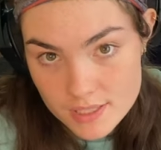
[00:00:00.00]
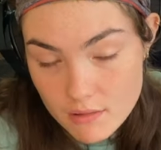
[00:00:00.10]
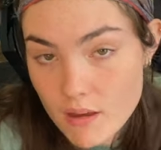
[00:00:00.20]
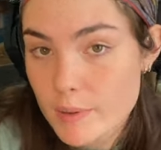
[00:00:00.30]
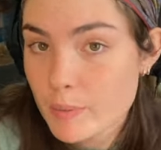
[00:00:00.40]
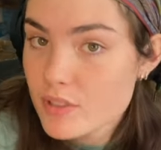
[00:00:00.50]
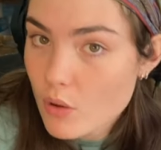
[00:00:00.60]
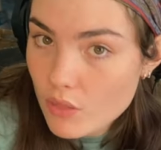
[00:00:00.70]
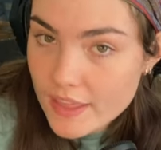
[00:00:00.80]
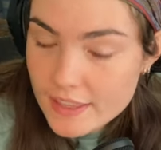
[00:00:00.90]
A lot of people
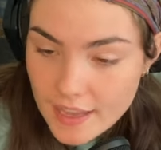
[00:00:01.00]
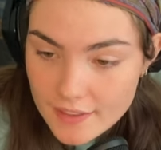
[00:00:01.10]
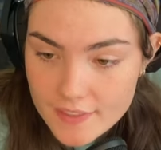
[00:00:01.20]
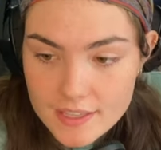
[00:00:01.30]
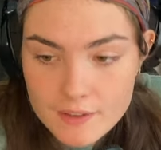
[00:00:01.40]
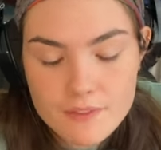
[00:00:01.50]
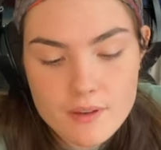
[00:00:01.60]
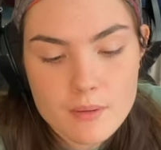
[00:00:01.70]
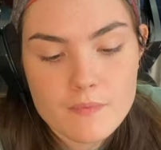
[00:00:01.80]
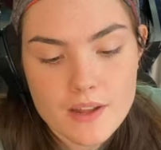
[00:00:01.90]
don't think that. They give
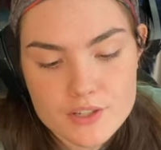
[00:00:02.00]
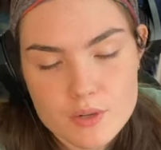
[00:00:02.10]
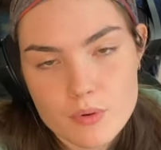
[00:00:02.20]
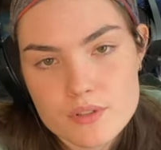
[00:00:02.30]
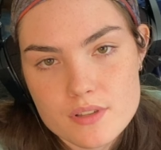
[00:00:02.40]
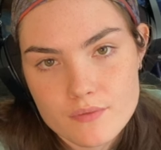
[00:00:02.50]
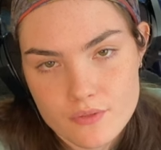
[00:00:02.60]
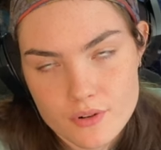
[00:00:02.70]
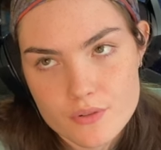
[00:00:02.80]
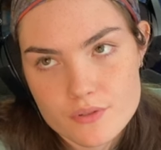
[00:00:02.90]
them vegetables and
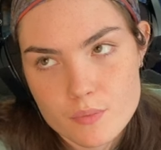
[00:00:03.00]
fruits,